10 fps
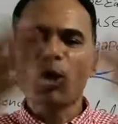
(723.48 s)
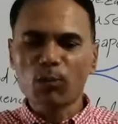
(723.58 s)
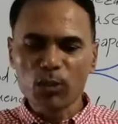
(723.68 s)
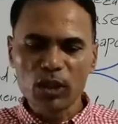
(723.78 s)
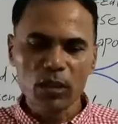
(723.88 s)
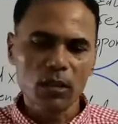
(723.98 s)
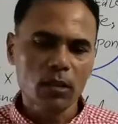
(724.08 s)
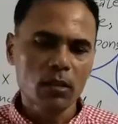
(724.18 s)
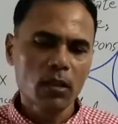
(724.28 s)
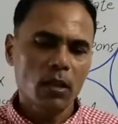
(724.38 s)
from
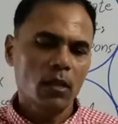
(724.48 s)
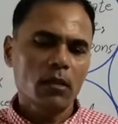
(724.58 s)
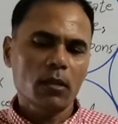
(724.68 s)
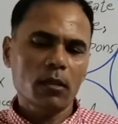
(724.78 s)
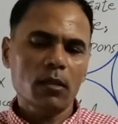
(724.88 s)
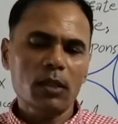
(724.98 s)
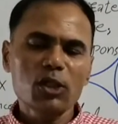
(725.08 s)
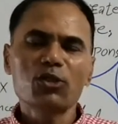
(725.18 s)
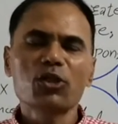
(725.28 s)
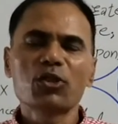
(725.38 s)
the
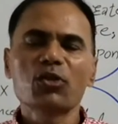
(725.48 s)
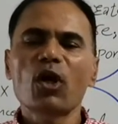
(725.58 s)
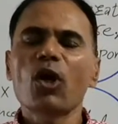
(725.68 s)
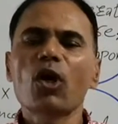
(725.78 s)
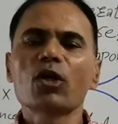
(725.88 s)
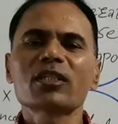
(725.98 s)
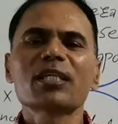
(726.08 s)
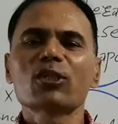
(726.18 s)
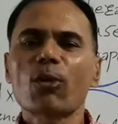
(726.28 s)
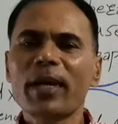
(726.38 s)
institute or
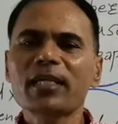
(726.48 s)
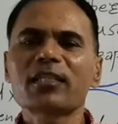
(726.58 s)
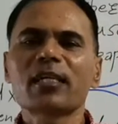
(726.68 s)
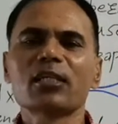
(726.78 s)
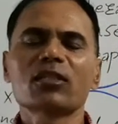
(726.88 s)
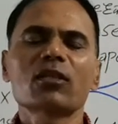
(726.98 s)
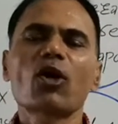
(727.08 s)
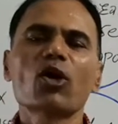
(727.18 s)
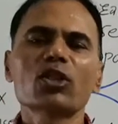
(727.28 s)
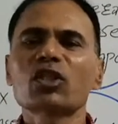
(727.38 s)
center of excellence
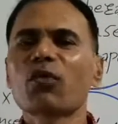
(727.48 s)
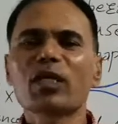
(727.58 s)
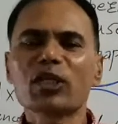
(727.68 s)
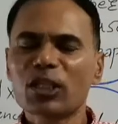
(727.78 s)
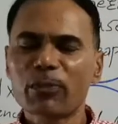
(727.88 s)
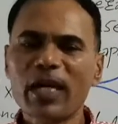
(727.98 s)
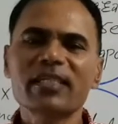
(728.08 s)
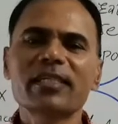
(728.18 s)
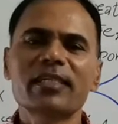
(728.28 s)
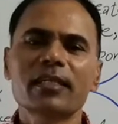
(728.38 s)
or sequencing
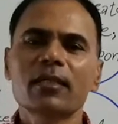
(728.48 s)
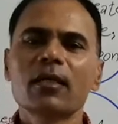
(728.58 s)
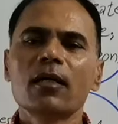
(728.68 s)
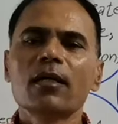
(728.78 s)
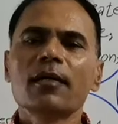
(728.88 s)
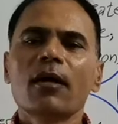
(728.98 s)
facility.